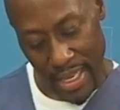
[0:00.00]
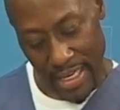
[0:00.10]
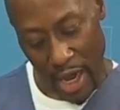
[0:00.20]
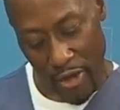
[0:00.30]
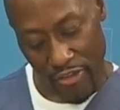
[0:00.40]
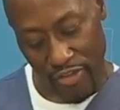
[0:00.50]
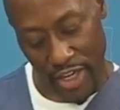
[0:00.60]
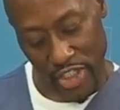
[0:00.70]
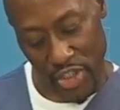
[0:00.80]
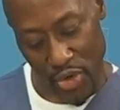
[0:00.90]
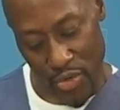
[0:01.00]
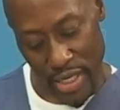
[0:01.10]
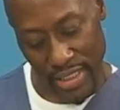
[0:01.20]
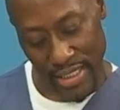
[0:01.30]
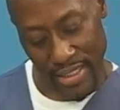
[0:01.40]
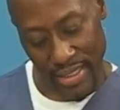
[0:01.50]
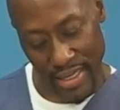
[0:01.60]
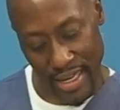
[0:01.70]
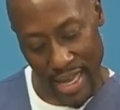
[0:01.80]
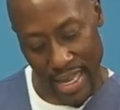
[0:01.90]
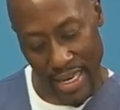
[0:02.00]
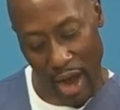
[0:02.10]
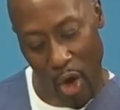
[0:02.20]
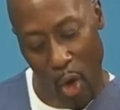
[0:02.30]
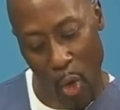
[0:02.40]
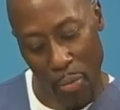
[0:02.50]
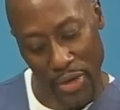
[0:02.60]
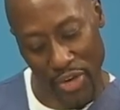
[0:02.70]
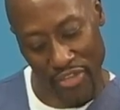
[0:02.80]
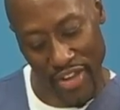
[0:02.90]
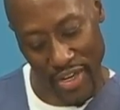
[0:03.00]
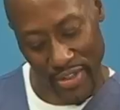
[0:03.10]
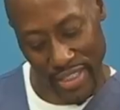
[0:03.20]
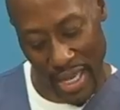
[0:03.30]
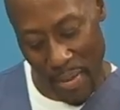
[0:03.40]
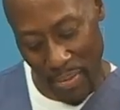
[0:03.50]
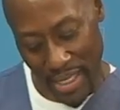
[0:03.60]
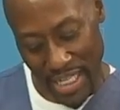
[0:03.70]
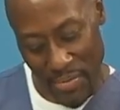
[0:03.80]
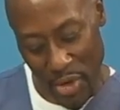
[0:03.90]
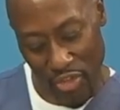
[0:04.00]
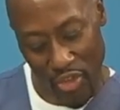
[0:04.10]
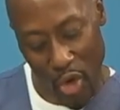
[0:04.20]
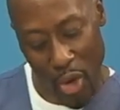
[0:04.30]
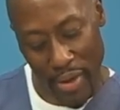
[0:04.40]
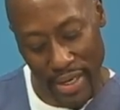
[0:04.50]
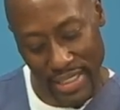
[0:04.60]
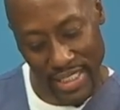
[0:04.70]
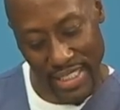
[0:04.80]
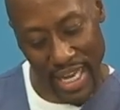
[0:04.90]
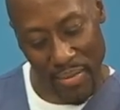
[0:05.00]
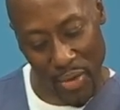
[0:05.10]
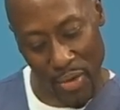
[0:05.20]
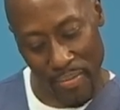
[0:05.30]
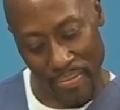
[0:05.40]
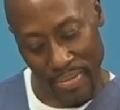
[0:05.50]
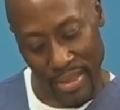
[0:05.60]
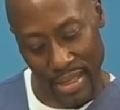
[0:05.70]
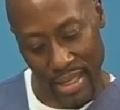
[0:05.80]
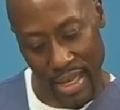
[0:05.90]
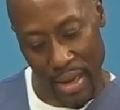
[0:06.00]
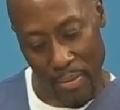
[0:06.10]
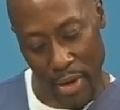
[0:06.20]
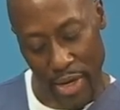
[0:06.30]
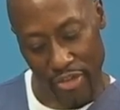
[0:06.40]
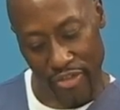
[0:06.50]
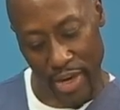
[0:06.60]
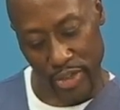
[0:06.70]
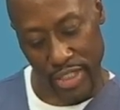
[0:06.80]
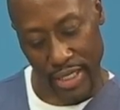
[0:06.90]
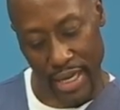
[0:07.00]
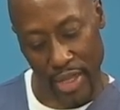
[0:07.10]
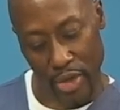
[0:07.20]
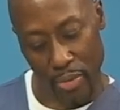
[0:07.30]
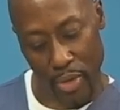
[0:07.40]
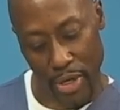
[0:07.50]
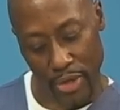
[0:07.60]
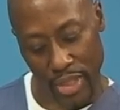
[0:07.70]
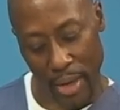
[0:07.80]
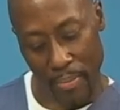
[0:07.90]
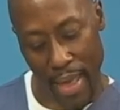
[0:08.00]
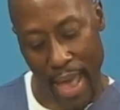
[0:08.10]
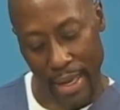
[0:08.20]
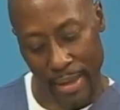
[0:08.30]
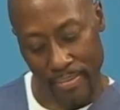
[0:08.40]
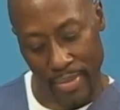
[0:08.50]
Now flex your wrist. Now open your fingers. But keep your forearm against the table. Bring your fingers together. Bring your thumb back.